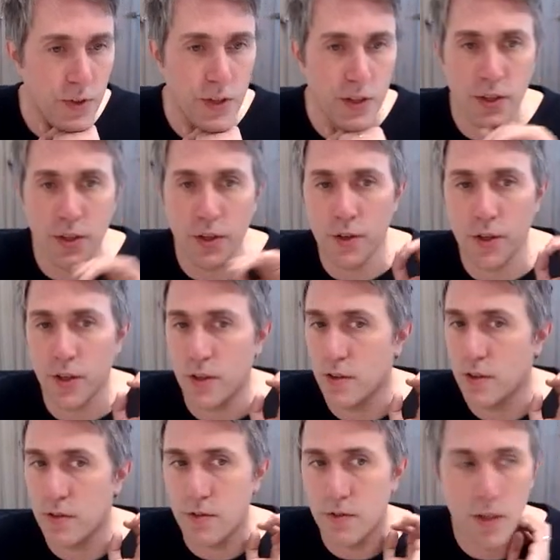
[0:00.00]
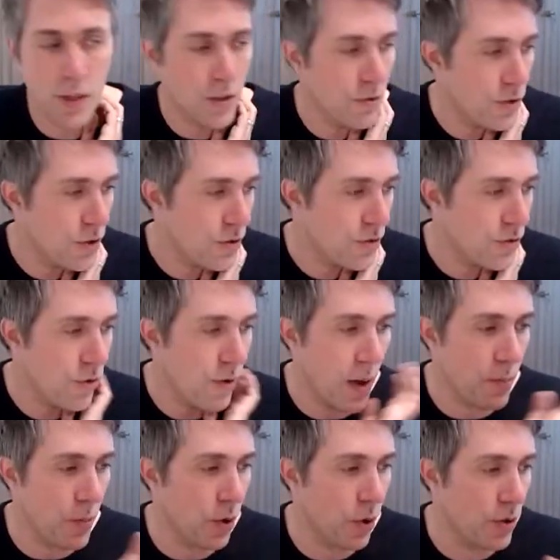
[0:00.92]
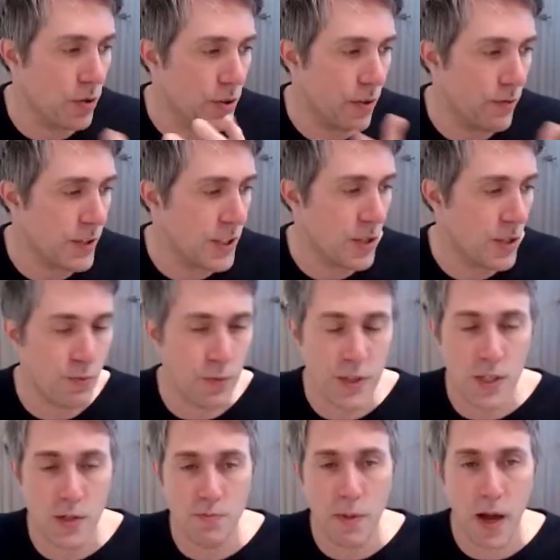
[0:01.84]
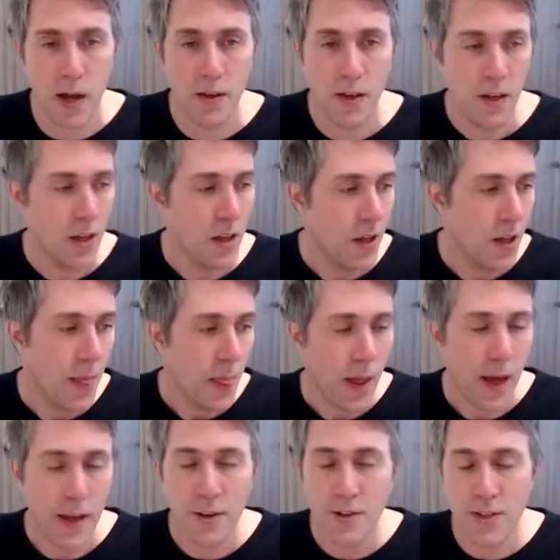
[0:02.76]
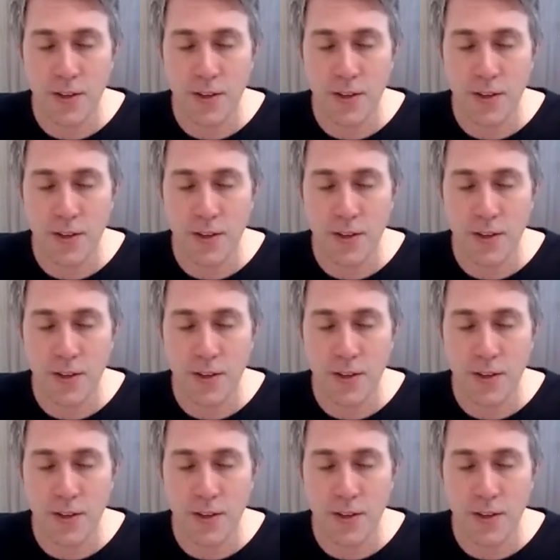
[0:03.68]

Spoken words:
you can just create boards. This is I use it